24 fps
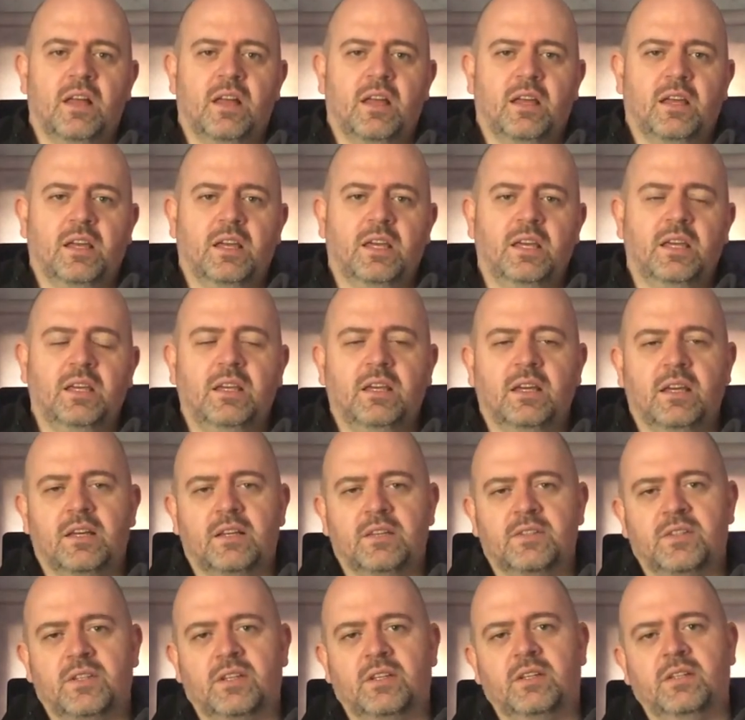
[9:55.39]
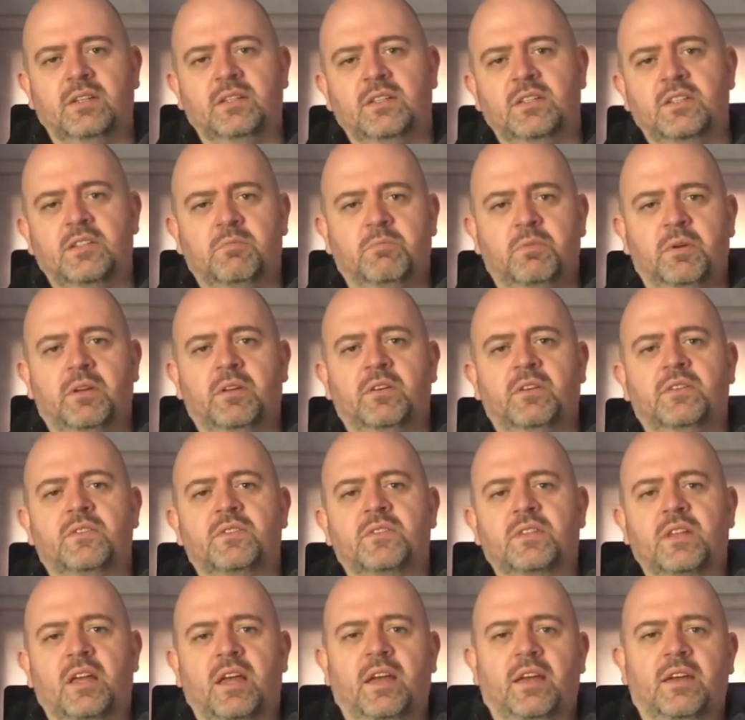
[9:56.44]
He is an experienced
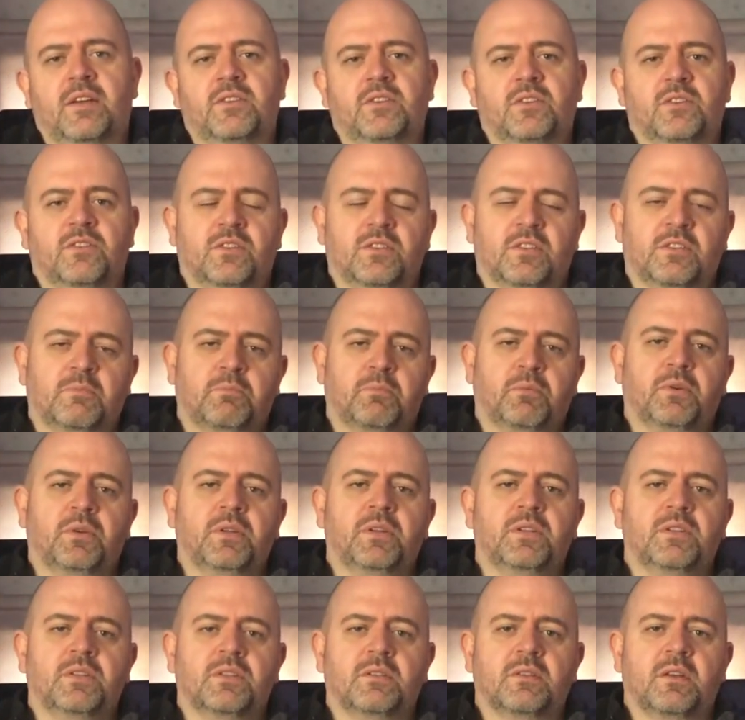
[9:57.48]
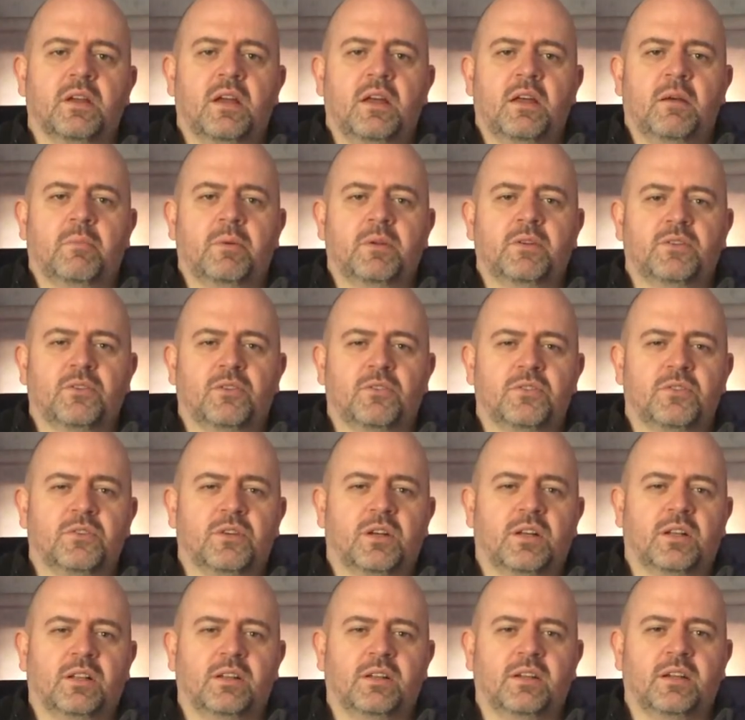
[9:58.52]
exorcist priest, but he's also a
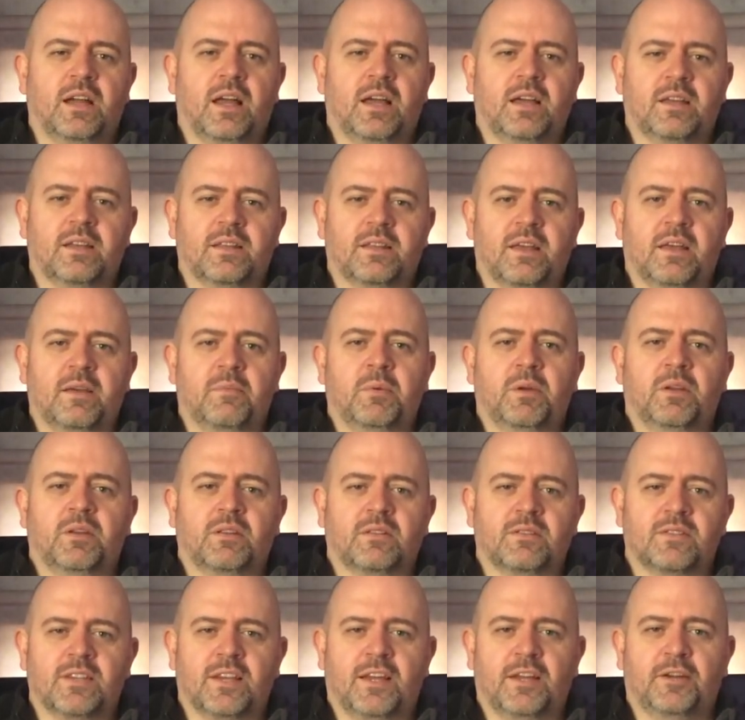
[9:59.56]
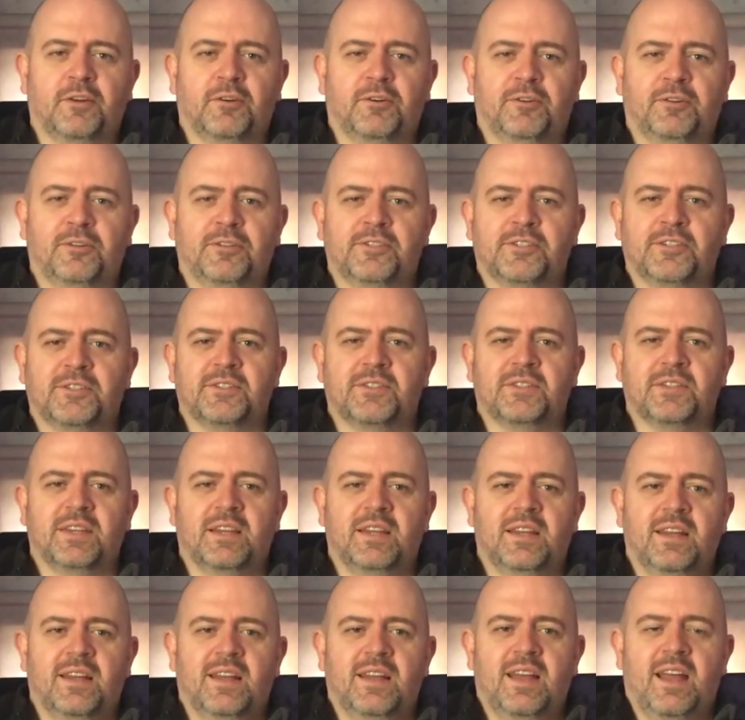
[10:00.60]
clear academic and psychologist.
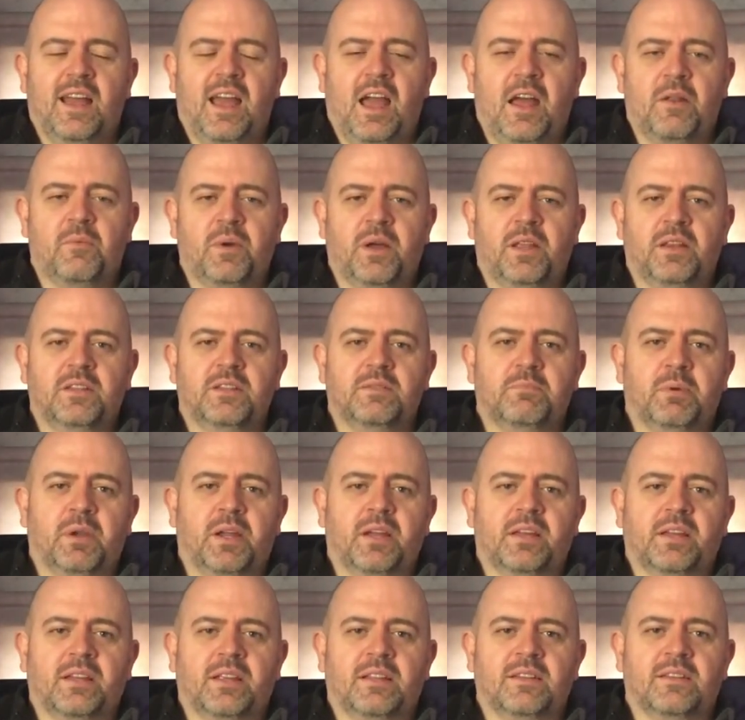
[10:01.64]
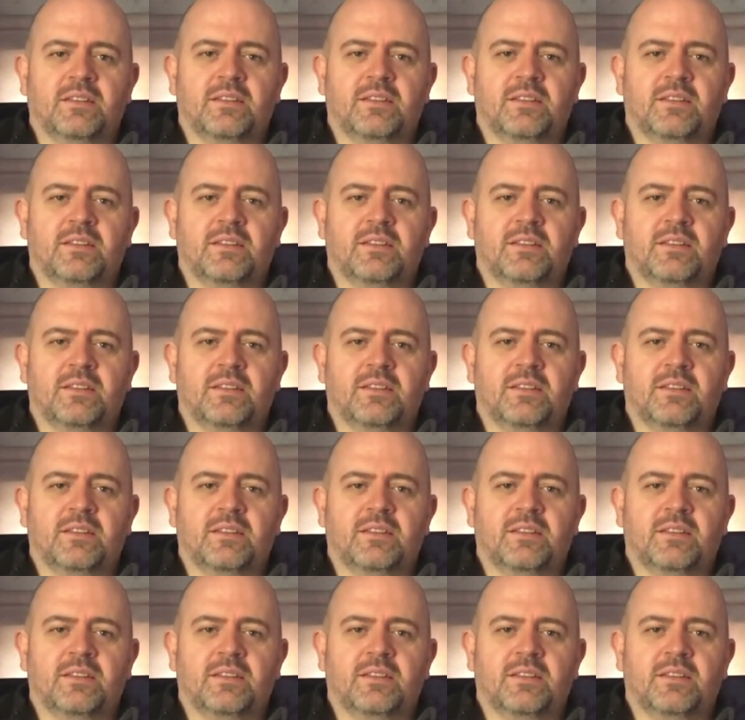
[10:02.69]
And when he's bringing in the